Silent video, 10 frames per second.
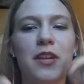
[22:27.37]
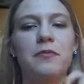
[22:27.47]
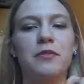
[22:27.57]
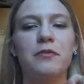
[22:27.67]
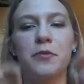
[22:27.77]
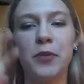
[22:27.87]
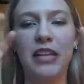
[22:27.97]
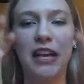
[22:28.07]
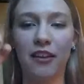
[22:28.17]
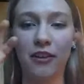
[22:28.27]
your
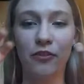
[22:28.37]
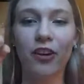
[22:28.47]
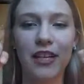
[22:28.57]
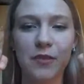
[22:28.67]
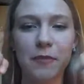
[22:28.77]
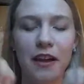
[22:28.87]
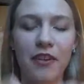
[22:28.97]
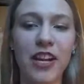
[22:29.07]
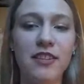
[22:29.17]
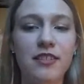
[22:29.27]
college
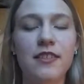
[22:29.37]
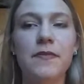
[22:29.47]
parents,